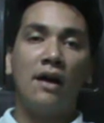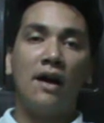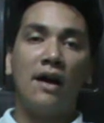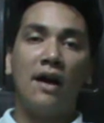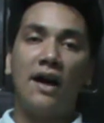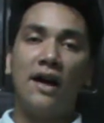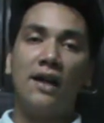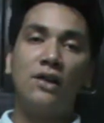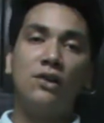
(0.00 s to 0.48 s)

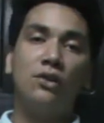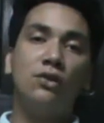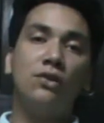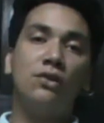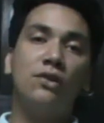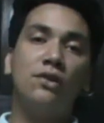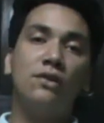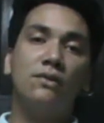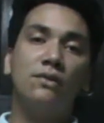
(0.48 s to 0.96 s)
I
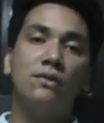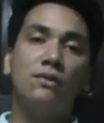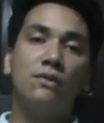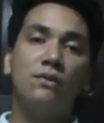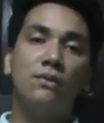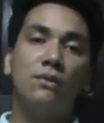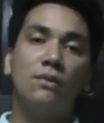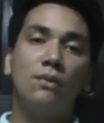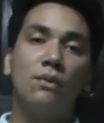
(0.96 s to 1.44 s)
could
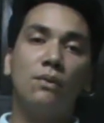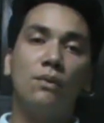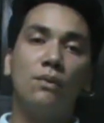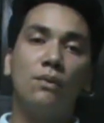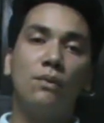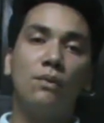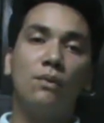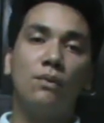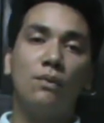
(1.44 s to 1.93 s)

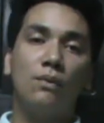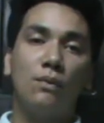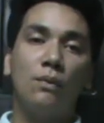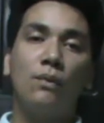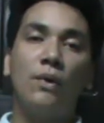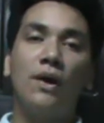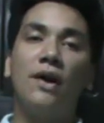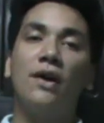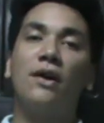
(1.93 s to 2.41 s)

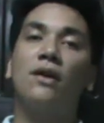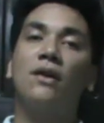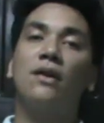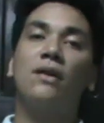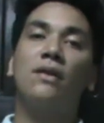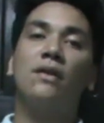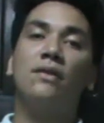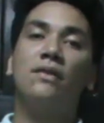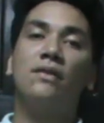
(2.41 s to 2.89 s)

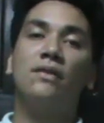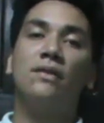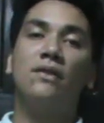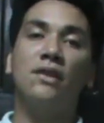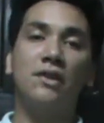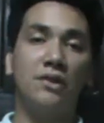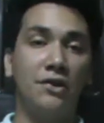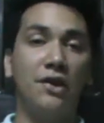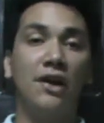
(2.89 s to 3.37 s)
wear
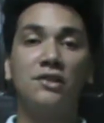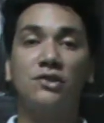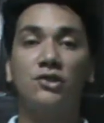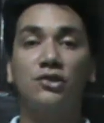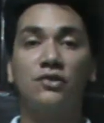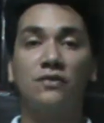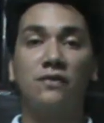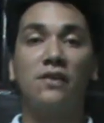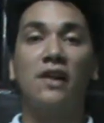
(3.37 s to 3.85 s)
the
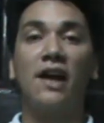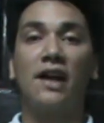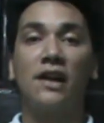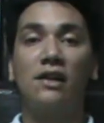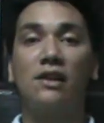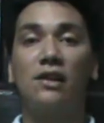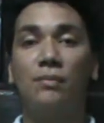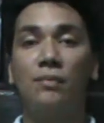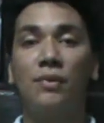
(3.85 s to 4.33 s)
Dutch
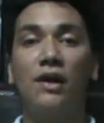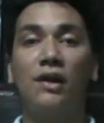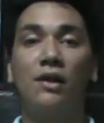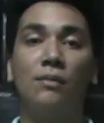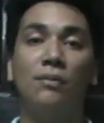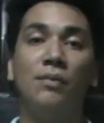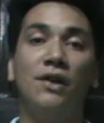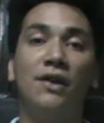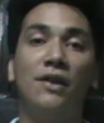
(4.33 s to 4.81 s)
flag
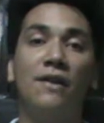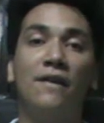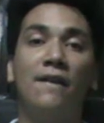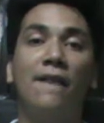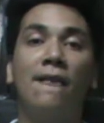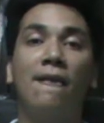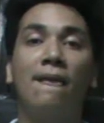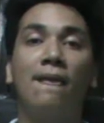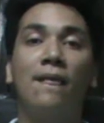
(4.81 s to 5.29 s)
lapel pin
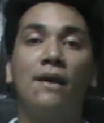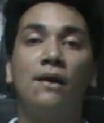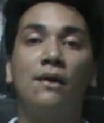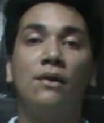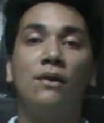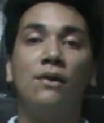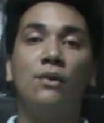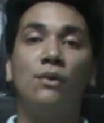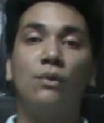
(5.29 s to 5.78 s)

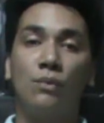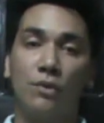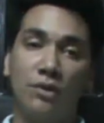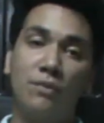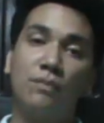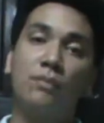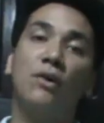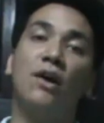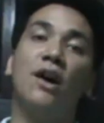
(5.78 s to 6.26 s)

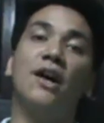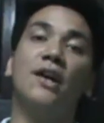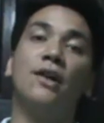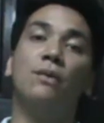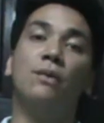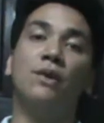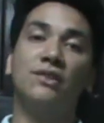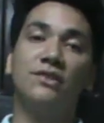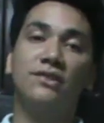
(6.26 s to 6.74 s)
with pride
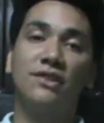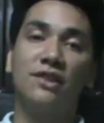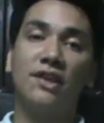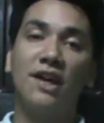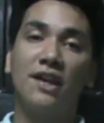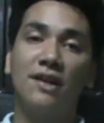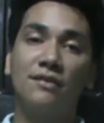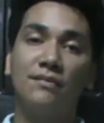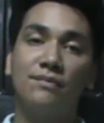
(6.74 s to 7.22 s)
once
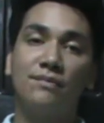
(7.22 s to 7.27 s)
again.